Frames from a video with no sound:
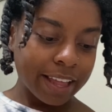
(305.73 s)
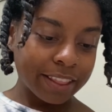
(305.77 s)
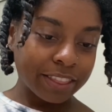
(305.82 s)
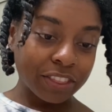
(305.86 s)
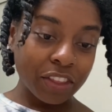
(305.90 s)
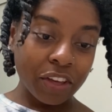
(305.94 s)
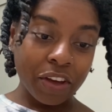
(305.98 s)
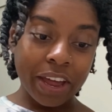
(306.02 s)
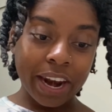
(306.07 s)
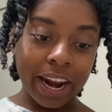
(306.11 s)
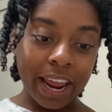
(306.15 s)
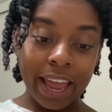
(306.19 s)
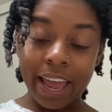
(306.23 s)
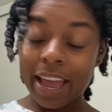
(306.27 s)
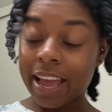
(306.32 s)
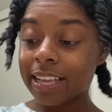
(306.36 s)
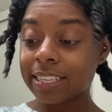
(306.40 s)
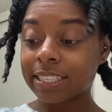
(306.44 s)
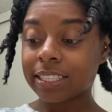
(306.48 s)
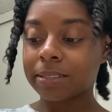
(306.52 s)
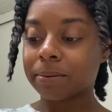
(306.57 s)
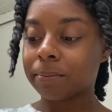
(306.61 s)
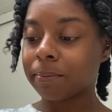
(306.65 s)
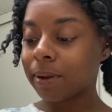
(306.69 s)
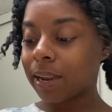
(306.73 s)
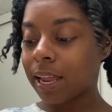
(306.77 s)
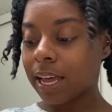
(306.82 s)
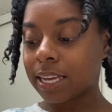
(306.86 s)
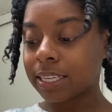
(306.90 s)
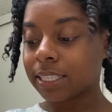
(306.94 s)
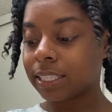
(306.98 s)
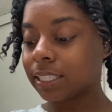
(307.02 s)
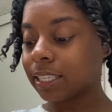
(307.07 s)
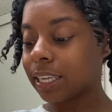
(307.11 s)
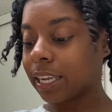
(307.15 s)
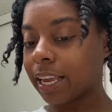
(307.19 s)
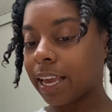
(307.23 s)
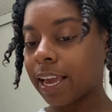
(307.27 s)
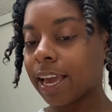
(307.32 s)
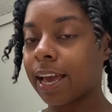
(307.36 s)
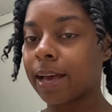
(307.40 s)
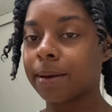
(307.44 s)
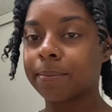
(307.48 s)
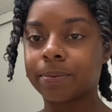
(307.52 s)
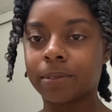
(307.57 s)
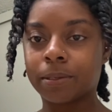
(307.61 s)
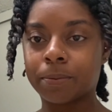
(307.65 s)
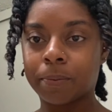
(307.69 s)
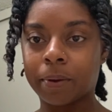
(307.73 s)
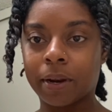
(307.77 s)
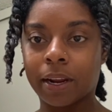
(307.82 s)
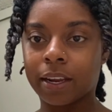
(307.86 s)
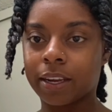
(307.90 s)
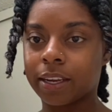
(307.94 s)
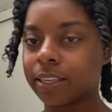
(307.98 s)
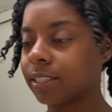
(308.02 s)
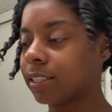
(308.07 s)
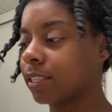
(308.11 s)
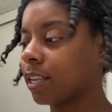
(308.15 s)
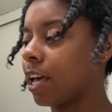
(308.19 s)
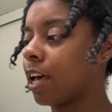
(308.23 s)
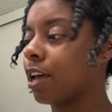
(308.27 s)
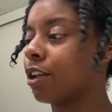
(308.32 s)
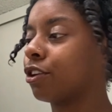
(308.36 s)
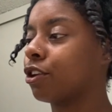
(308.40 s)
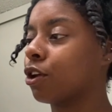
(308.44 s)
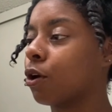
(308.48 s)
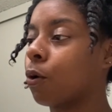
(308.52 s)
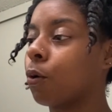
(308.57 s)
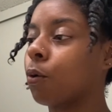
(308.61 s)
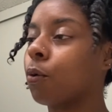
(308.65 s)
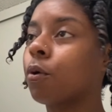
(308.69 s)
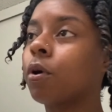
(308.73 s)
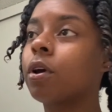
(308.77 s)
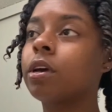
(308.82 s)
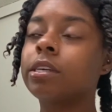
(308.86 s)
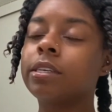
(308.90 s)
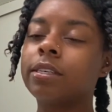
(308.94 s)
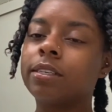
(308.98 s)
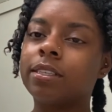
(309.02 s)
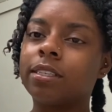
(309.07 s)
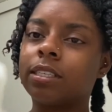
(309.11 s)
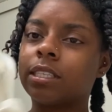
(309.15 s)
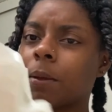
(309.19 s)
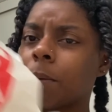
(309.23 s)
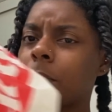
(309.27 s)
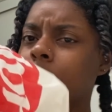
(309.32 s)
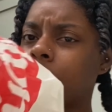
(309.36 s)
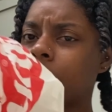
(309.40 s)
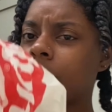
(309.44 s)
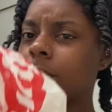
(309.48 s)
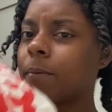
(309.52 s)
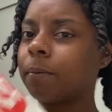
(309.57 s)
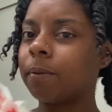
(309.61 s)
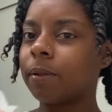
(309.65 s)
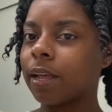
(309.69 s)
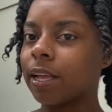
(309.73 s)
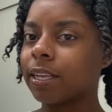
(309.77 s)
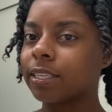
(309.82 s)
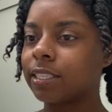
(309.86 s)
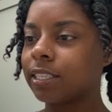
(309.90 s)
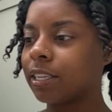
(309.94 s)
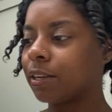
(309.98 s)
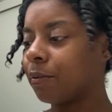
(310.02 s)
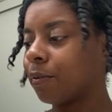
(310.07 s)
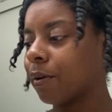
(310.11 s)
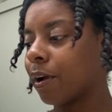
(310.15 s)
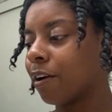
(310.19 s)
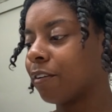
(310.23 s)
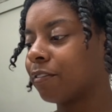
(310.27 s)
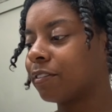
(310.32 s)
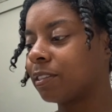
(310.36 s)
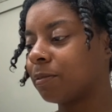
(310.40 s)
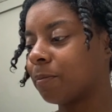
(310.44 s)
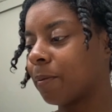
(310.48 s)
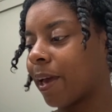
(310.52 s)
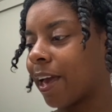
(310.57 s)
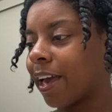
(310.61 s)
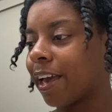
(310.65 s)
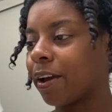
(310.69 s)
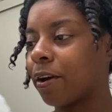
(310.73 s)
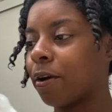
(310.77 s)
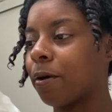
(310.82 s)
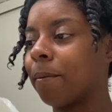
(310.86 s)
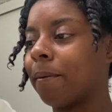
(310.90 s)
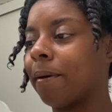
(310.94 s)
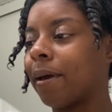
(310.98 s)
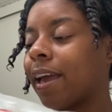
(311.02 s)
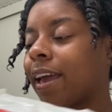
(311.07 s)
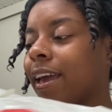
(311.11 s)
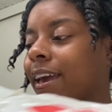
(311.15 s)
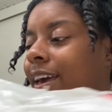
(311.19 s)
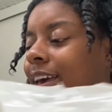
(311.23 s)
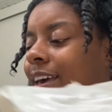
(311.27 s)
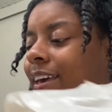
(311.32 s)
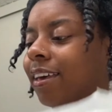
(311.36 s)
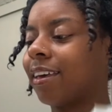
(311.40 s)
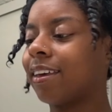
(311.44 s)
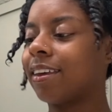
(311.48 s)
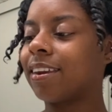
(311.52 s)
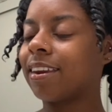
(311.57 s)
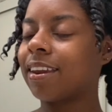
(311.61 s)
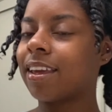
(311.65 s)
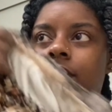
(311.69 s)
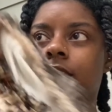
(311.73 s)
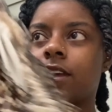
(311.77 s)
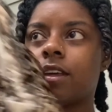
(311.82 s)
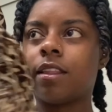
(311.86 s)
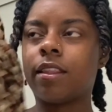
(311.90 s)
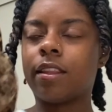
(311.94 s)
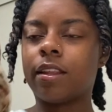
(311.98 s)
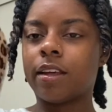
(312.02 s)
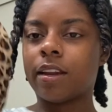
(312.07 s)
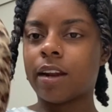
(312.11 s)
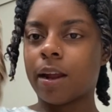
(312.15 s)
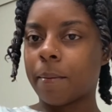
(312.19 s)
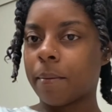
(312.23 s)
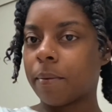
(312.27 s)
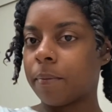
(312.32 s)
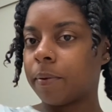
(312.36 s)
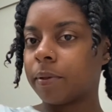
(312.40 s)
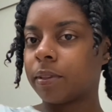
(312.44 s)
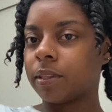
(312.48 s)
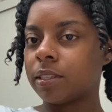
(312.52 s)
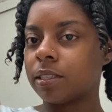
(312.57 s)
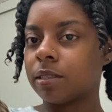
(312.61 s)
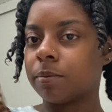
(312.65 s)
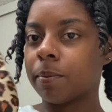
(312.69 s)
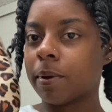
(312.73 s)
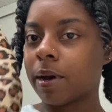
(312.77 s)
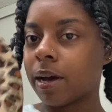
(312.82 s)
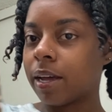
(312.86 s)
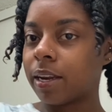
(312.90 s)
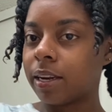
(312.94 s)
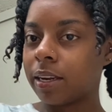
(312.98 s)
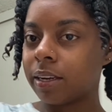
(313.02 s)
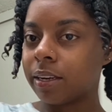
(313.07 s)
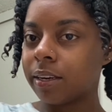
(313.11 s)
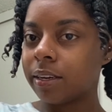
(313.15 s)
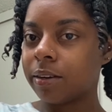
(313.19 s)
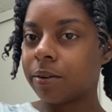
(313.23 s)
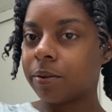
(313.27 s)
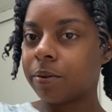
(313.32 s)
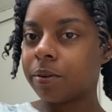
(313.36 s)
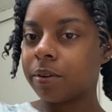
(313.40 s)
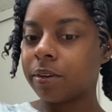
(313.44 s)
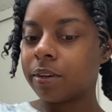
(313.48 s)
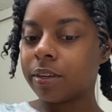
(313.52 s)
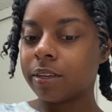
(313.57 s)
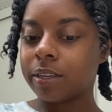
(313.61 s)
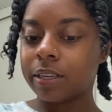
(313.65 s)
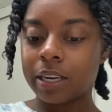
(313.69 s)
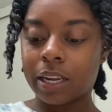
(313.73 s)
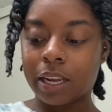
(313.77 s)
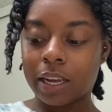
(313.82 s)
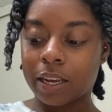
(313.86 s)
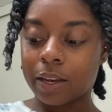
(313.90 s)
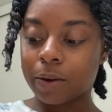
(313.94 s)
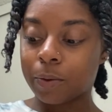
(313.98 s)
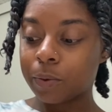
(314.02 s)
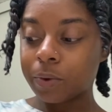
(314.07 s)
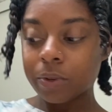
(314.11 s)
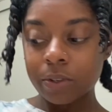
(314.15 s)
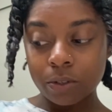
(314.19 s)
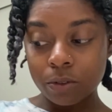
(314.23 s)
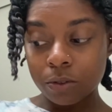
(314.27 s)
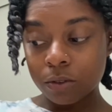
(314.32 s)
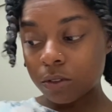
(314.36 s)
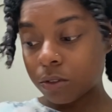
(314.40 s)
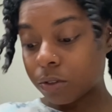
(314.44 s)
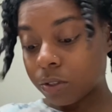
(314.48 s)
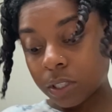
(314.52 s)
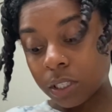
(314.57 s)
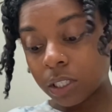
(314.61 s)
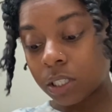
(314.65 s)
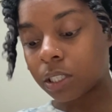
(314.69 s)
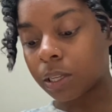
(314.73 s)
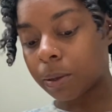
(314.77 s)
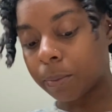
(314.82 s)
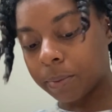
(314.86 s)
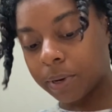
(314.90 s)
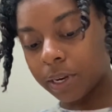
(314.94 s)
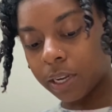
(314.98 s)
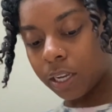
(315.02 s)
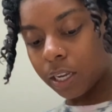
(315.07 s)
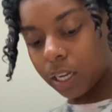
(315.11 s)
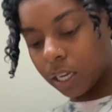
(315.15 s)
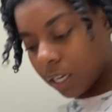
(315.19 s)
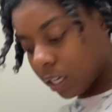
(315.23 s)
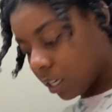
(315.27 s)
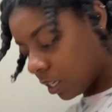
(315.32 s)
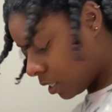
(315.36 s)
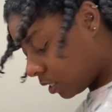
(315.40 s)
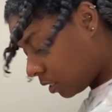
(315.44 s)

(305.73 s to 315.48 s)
thought I had some plastic caps, but I guess I don't. So I'm gonna put a plastic Ralph's bag on my head, and then I'm gonna put this bonnet on, and we're gonna go get something to eat.